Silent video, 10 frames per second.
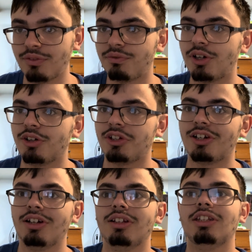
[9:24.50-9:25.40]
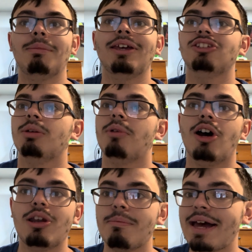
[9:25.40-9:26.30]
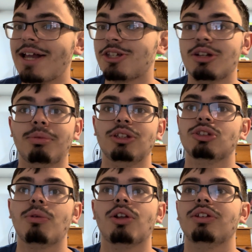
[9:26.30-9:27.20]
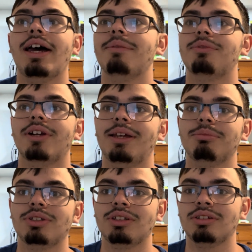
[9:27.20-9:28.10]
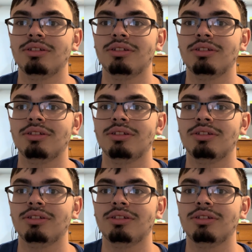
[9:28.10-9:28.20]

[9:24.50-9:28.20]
and further to make some unimaginably small time frames.